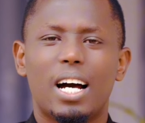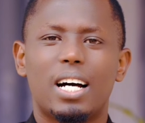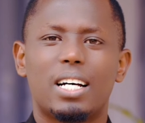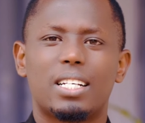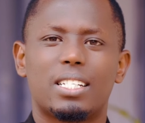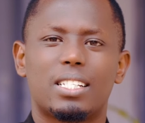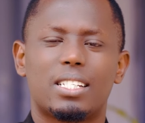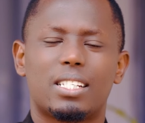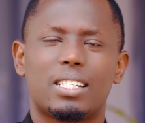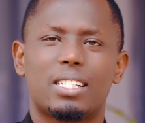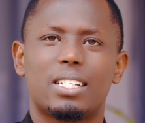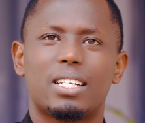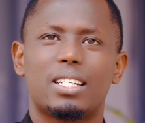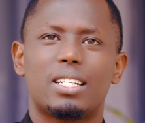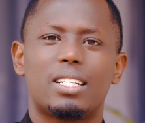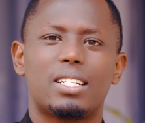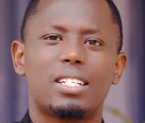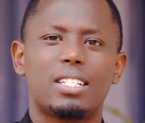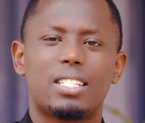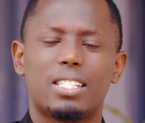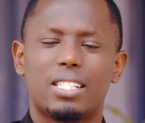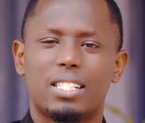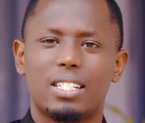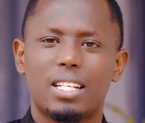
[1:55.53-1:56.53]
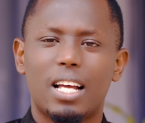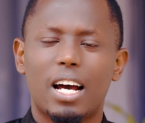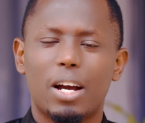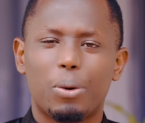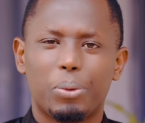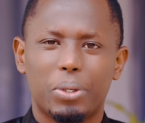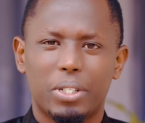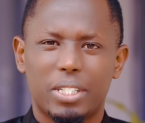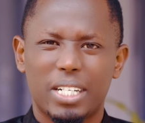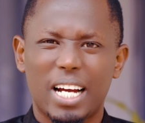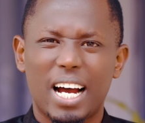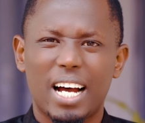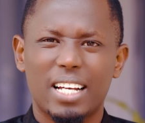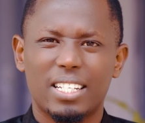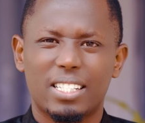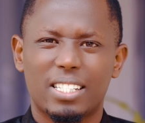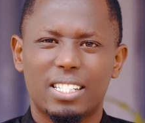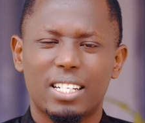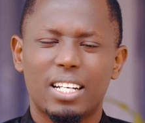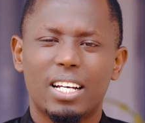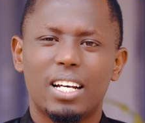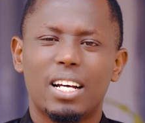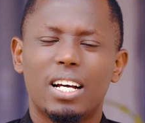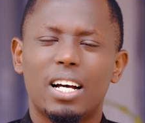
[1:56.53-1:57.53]
as this language
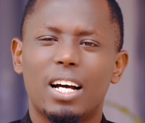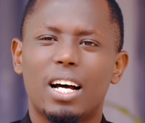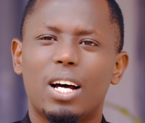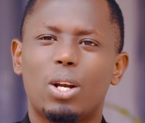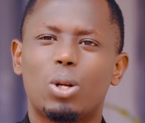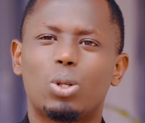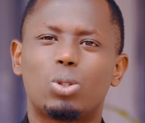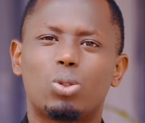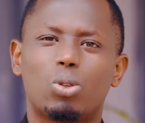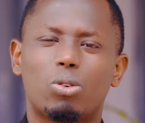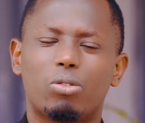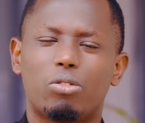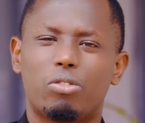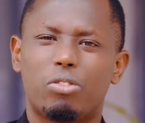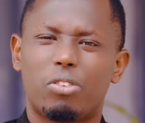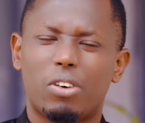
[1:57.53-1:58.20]
has a lot of